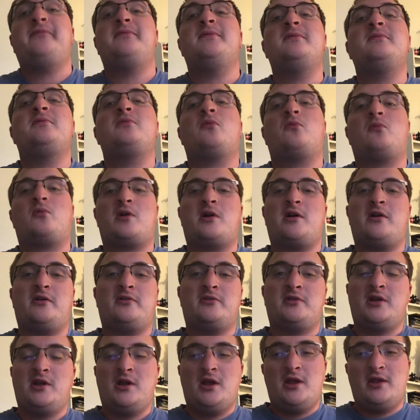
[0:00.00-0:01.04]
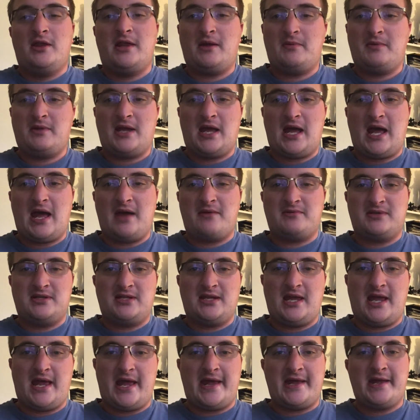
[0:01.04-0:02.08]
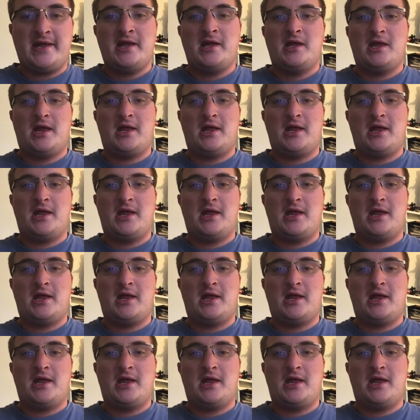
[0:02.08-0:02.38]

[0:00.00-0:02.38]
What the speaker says: in the world that we have today,